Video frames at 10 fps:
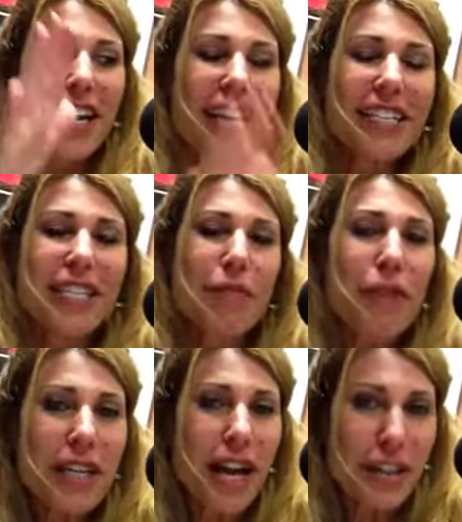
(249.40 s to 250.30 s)
It's
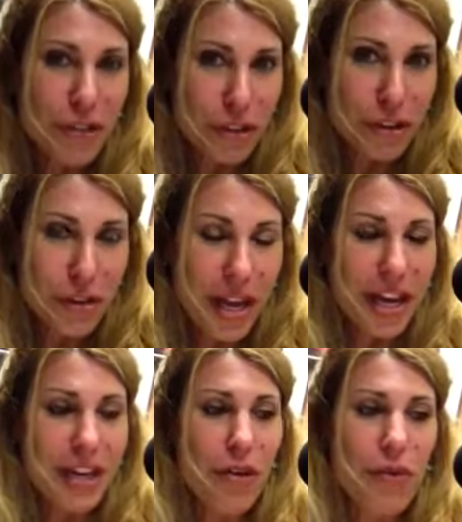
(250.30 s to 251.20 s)
simply not true, and
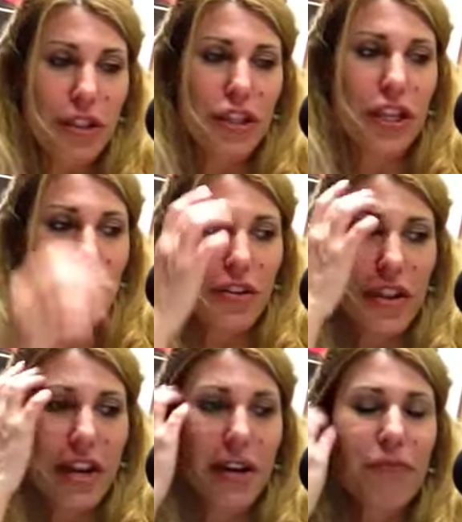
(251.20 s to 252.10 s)
I don't want you to go
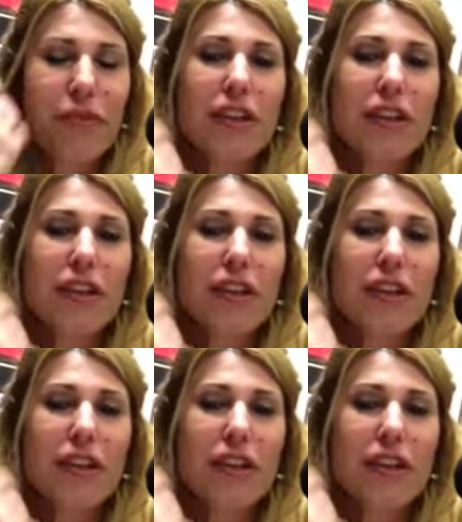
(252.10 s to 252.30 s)
there.